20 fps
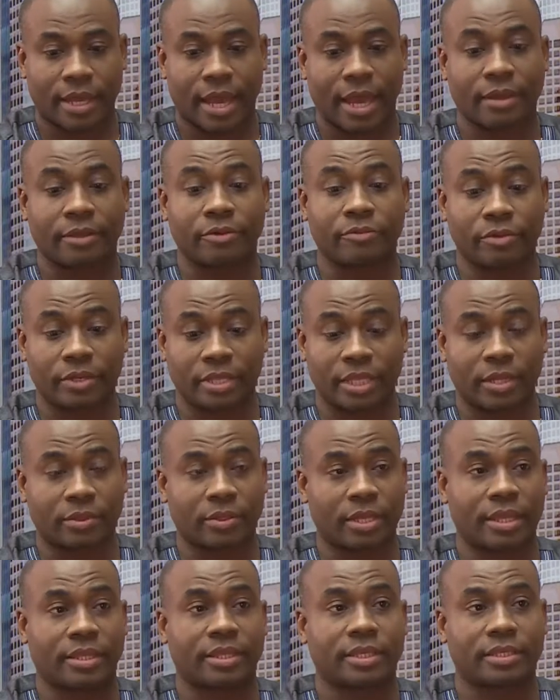I agree that
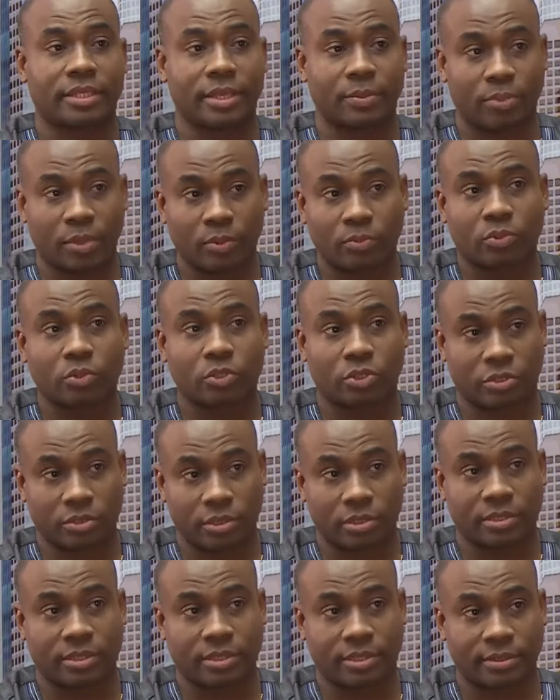I think that people
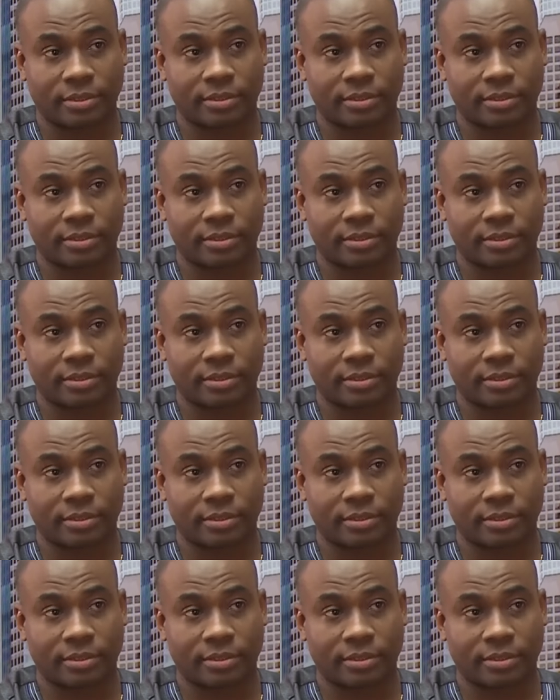should